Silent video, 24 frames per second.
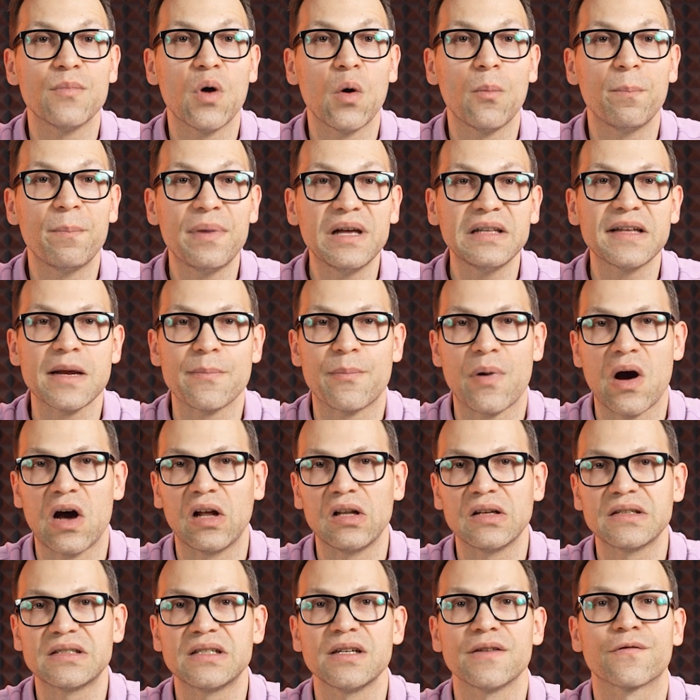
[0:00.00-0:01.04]
mobility
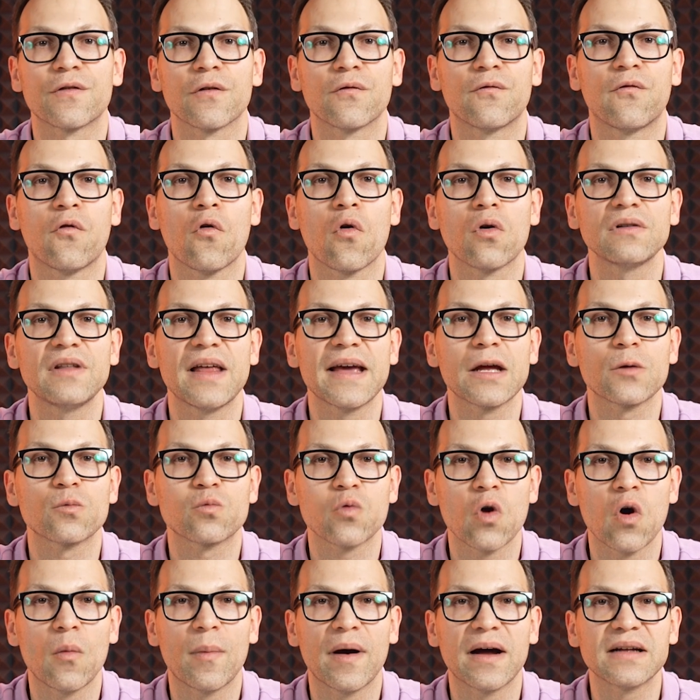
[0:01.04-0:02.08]
policy for
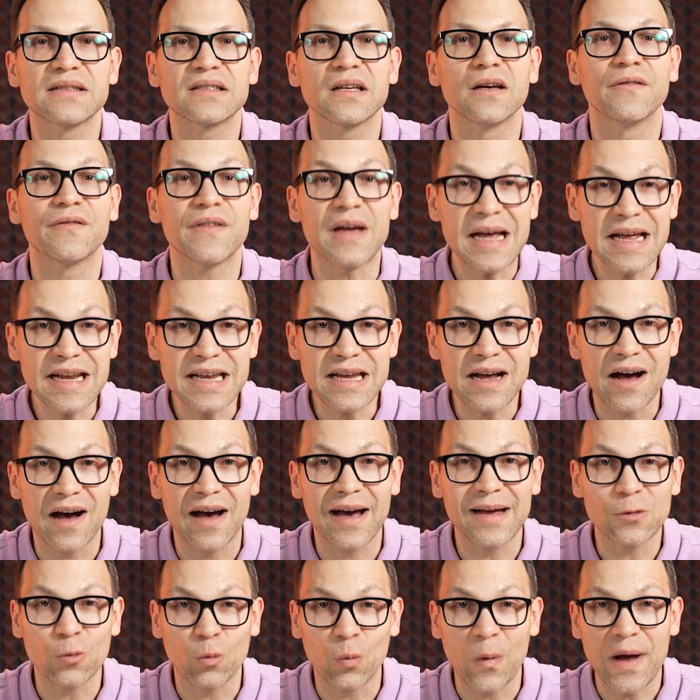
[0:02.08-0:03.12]
four-legged robots of any
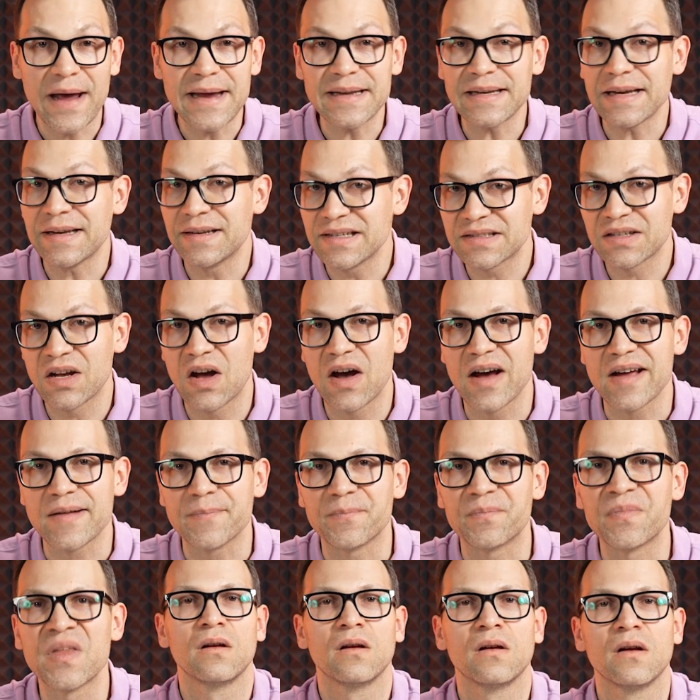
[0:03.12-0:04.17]
height, weight, and design.
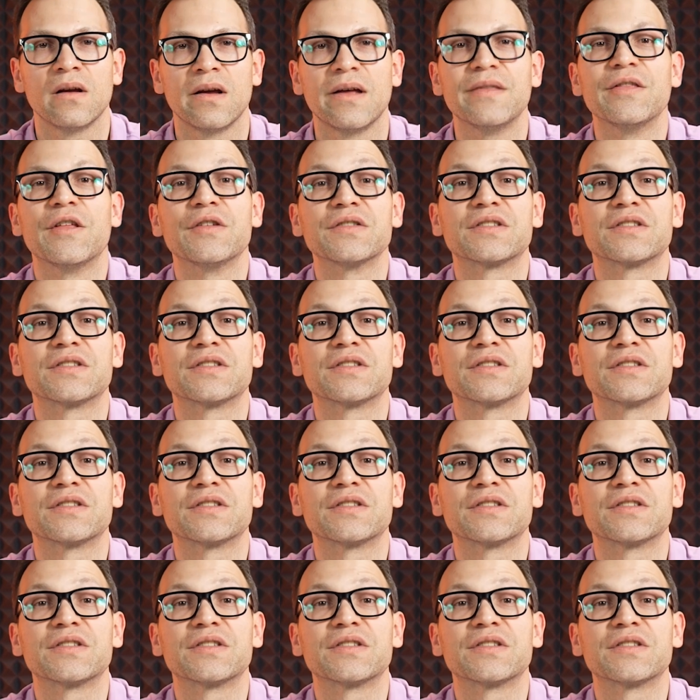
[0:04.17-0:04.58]
The